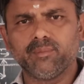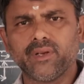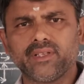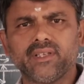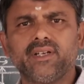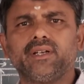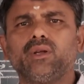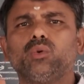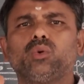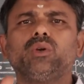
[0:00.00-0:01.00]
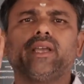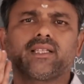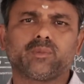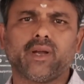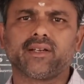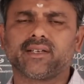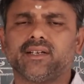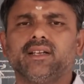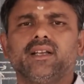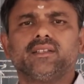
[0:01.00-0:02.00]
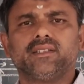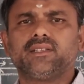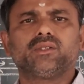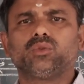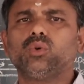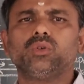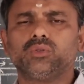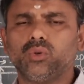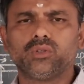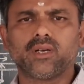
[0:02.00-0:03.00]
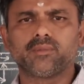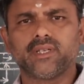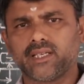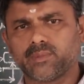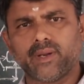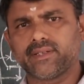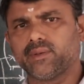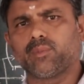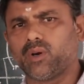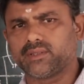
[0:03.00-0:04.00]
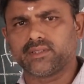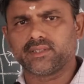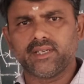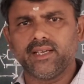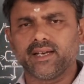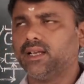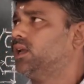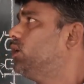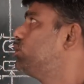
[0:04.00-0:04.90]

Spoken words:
temperature due to expansion. This is Joule-Thomson expansion process. Clear?